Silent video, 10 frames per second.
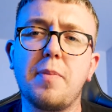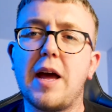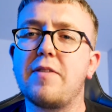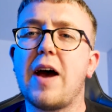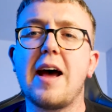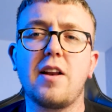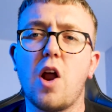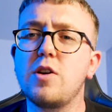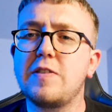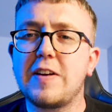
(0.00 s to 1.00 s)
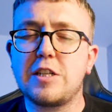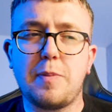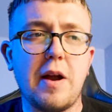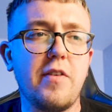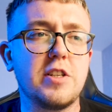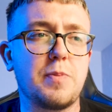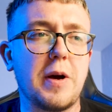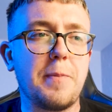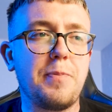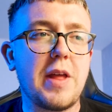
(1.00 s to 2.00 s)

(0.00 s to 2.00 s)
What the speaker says: that have had loads of experience, but